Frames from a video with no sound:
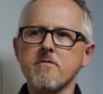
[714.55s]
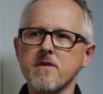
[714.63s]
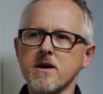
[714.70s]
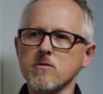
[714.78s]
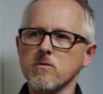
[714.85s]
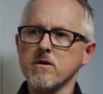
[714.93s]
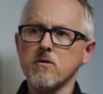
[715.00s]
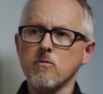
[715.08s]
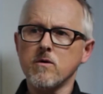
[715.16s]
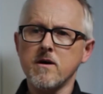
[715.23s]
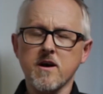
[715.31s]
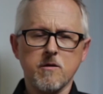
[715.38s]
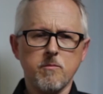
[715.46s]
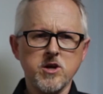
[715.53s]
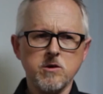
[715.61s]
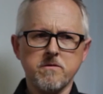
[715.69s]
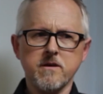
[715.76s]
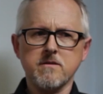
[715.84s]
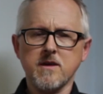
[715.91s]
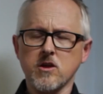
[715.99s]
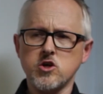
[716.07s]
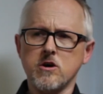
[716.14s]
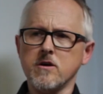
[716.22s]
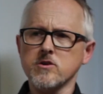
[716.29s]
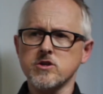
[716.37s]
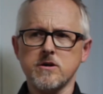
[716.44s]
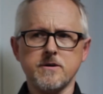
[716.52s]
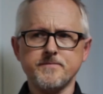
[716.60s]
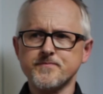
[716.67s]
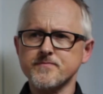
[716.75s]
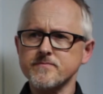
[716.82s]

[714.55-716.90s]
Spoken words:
things were going to work, especially things like Jar Jar.